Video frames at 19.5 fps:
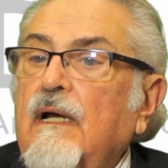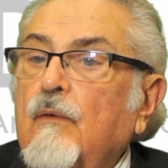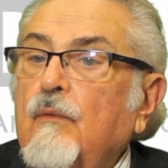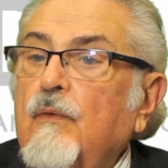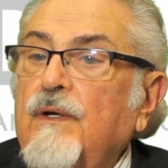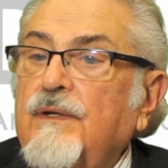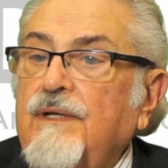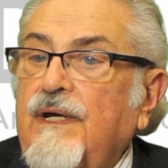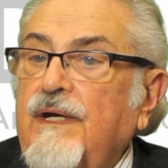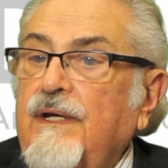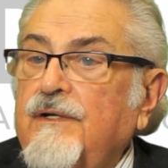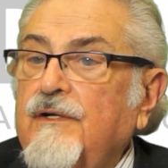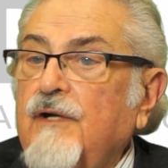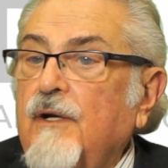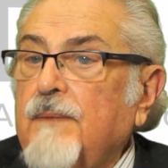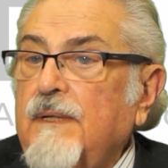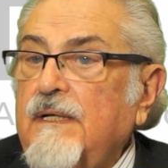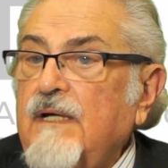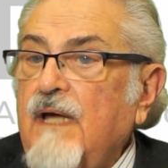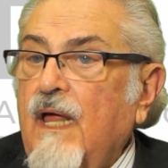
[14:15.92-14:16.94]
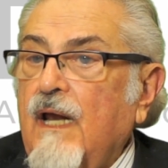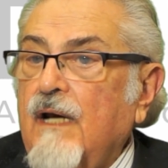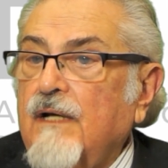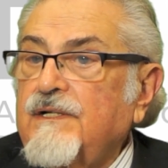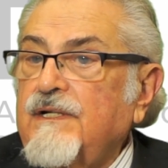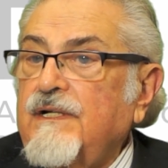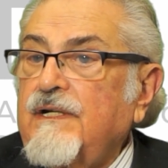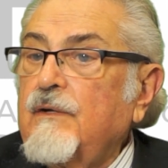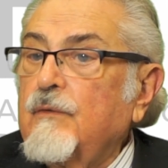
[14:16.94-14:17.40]
with a
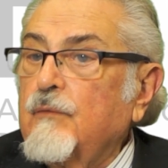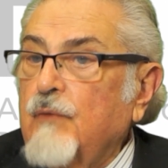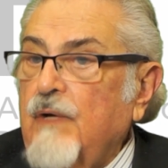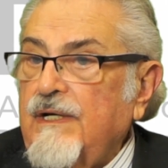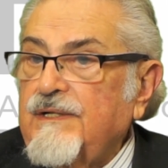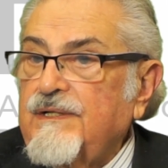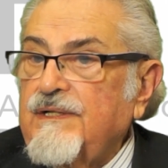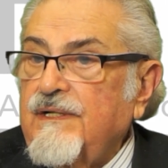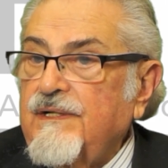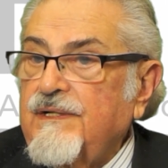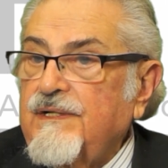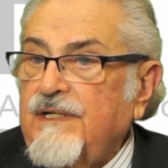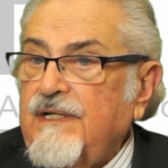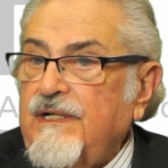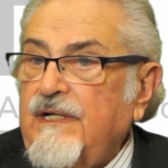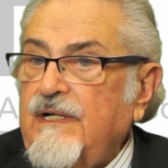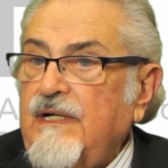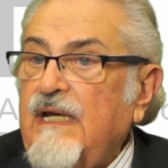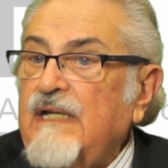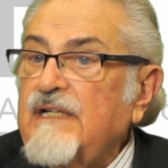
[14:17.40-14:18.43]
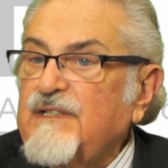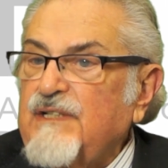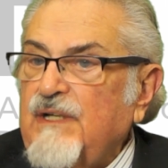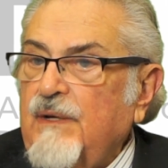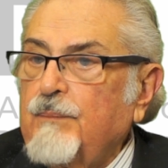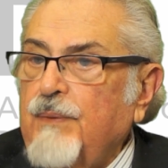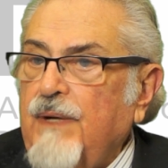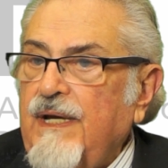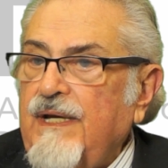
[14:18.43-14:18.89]
dermatology residency in
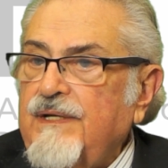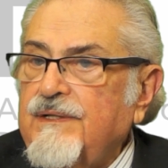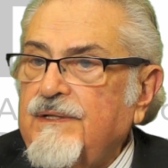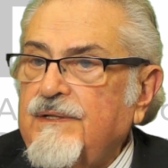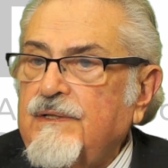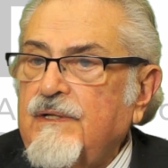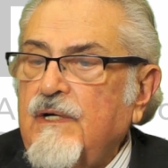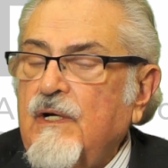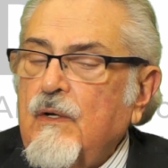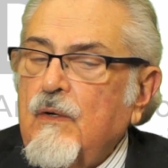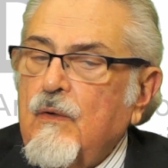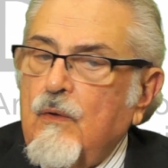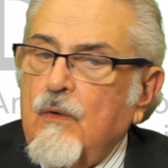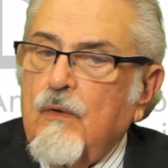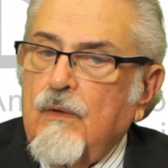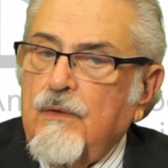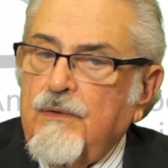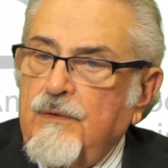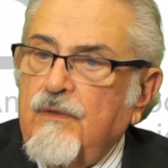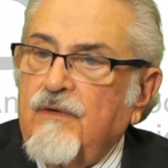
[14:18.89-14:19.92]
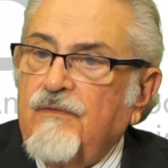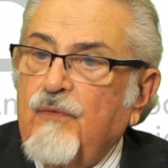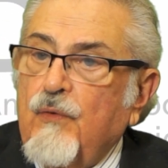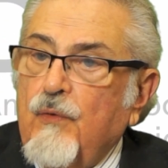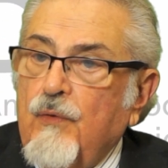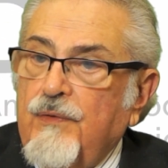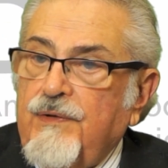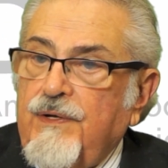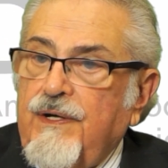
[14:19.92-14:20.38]
some places, or do a
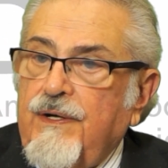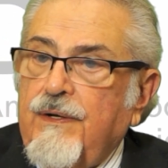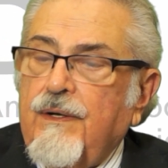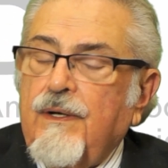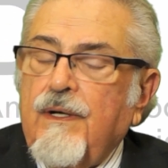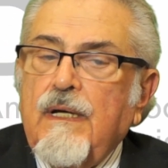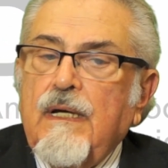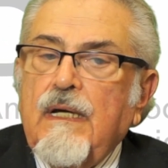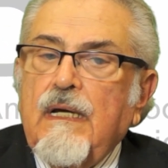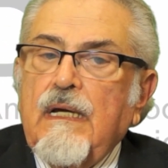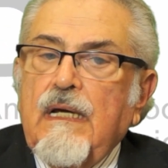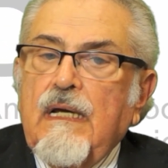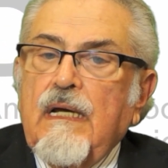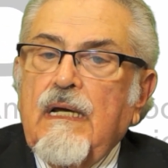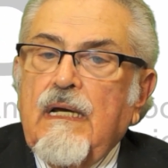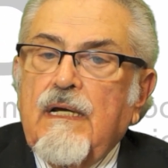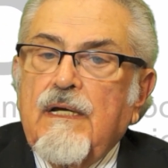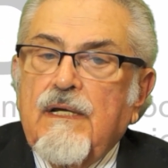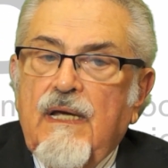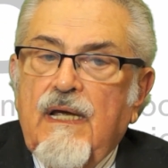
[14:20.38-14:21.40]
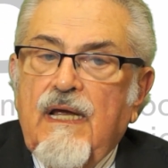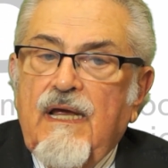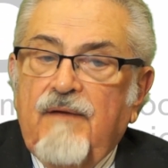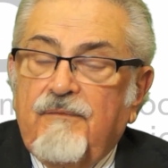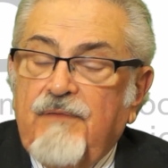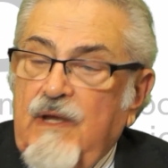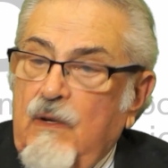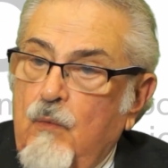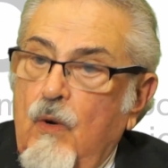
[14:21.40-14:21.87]
4th year.
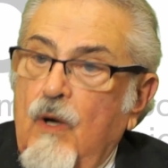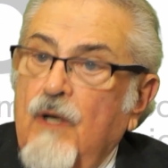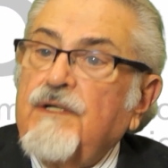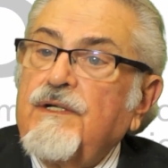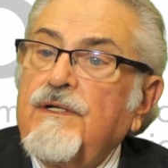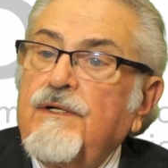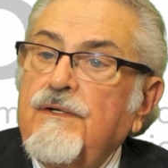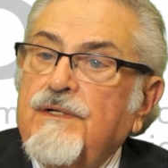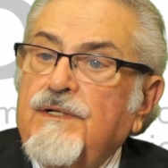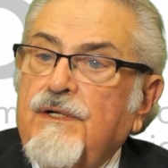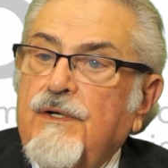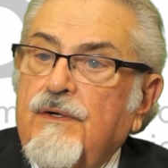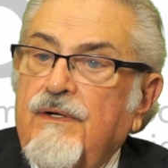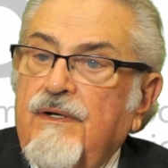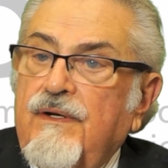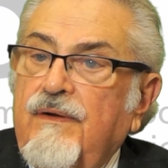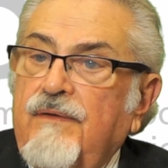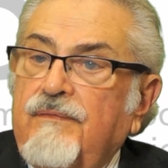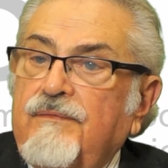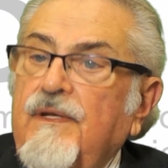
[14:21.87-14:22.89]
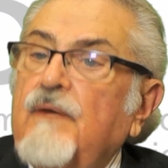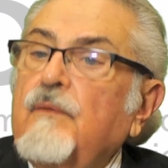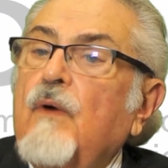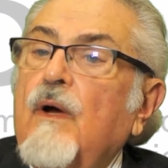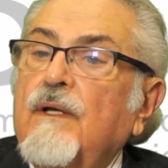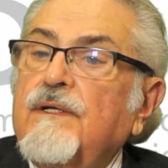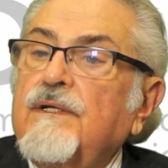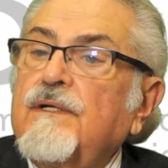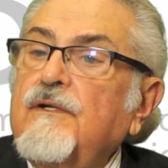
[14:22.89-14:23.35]
If they want to do surgery, if they
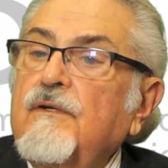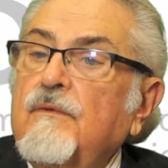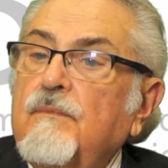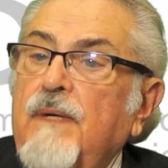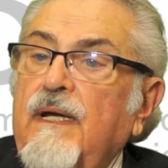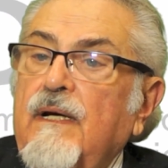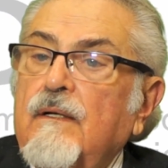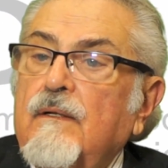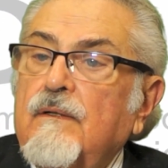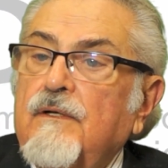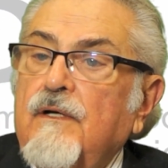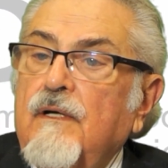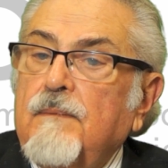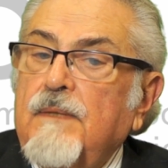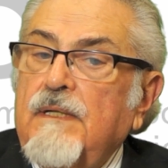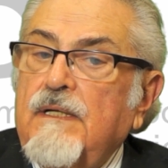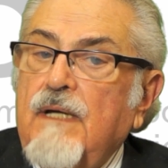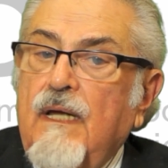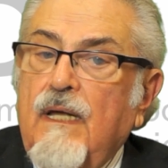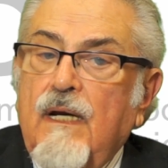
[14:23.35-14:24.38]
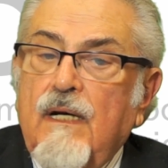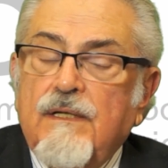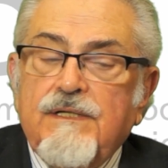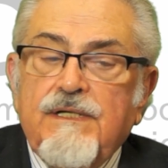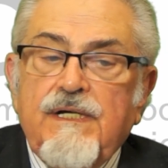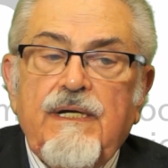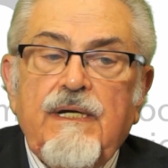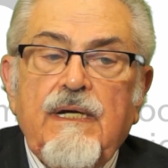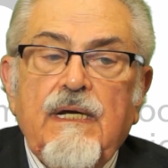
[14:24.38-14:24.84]
want to do medical
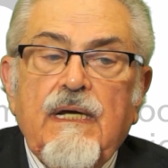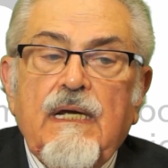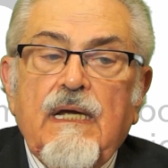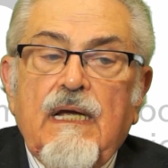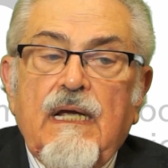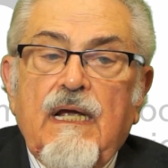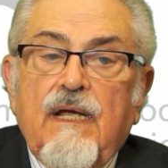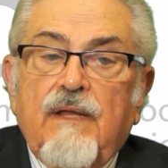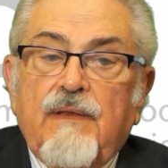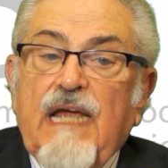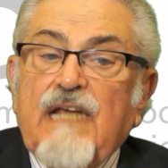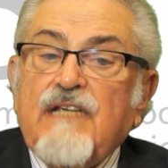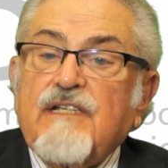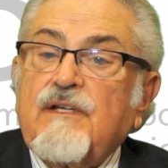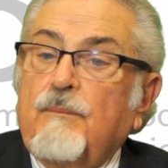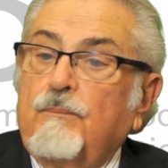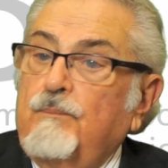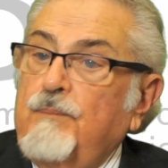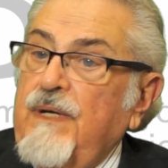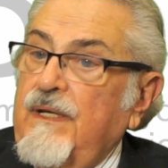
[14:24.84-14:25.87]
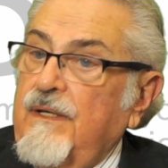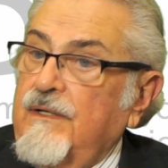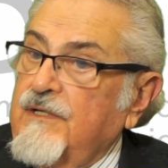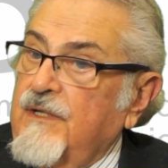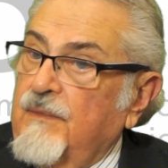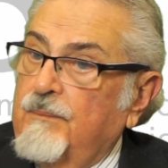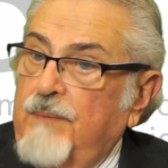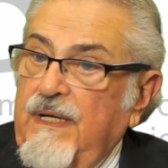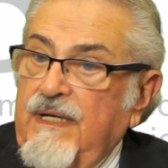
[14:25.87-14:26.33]
dermatology, there's
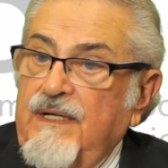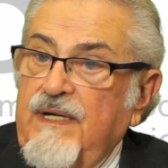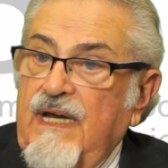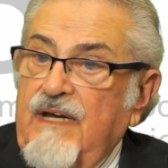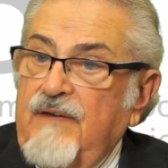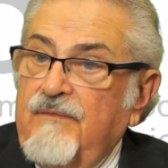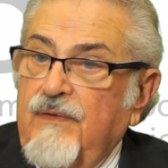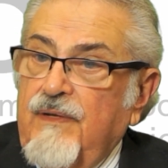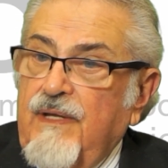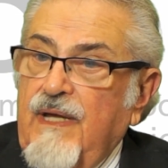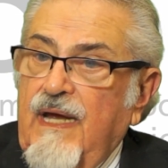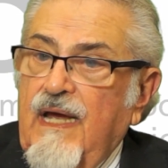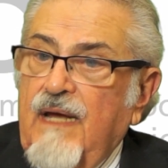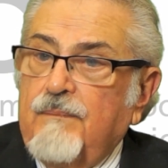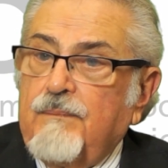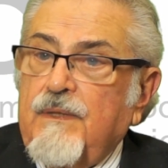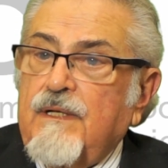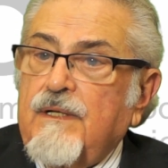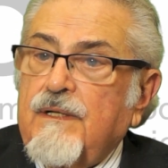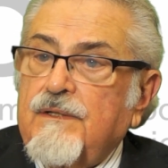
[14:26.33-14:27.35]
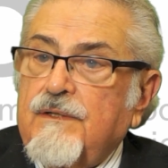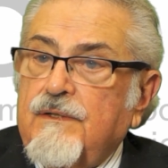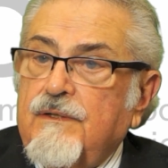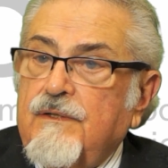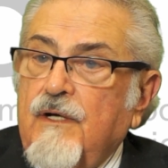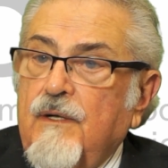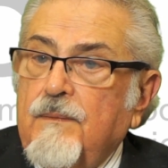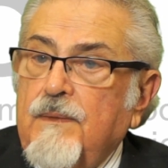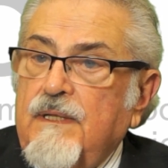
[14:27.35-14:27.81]
a big need for that, because
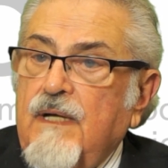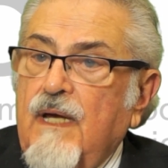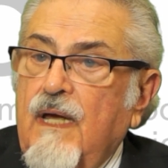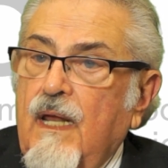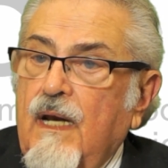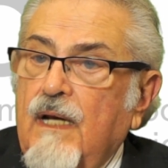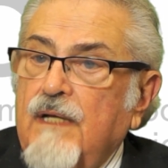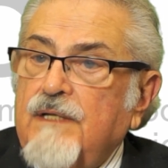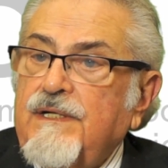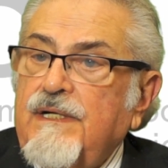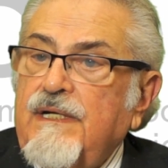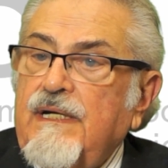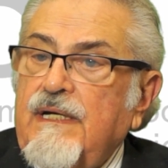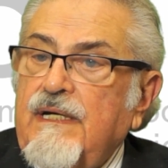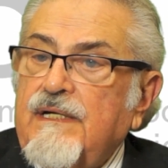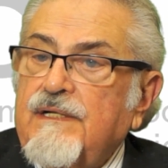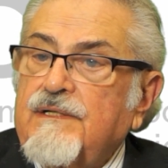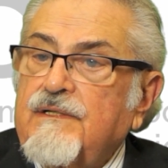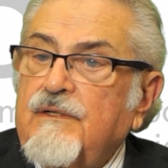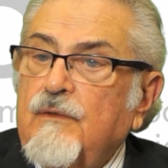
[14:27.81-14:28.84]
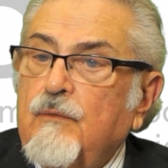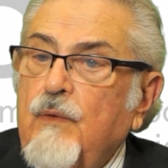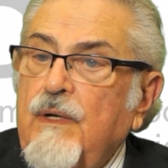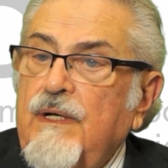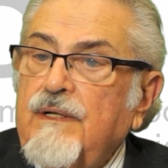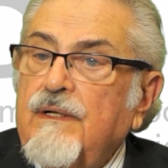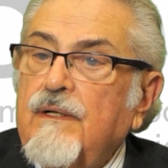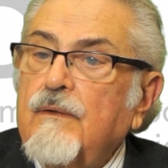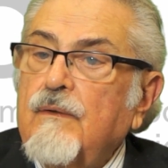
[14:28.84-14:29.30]
dermatology is the
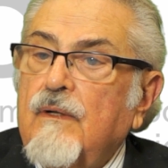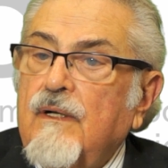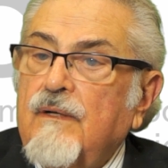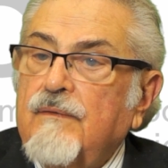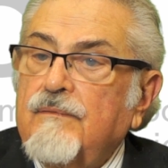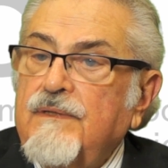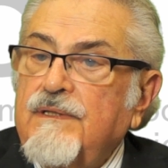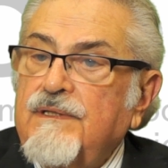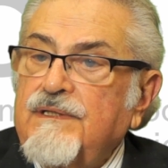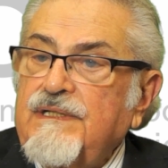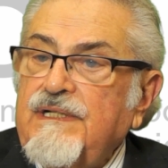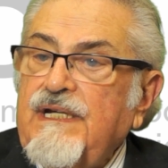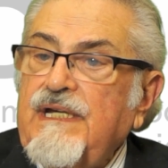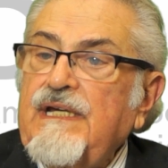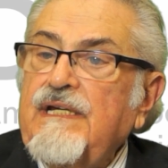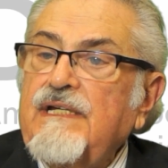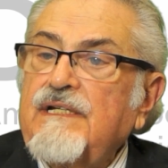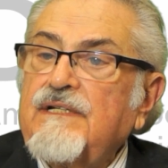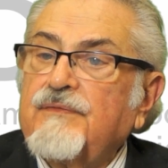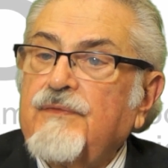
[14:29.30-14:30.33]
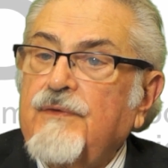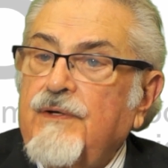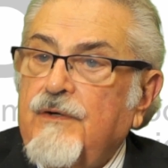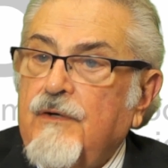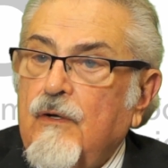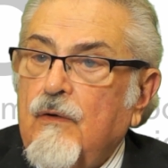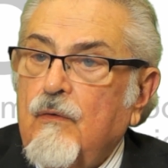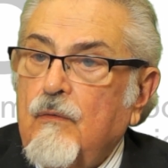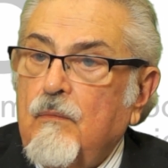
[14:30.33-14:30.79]
window of disease for
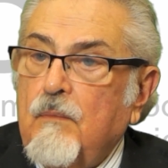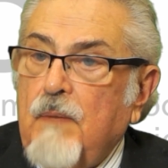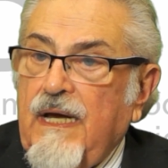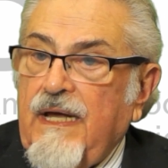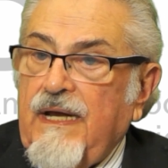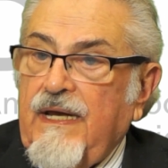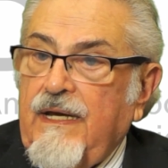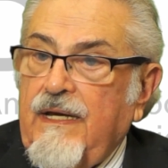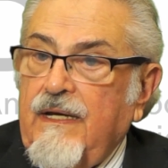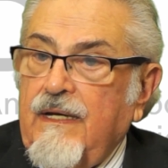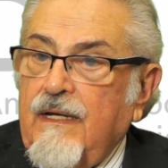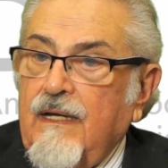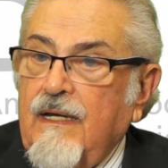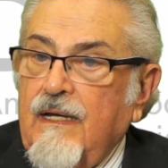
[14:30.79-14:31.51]
your whole body.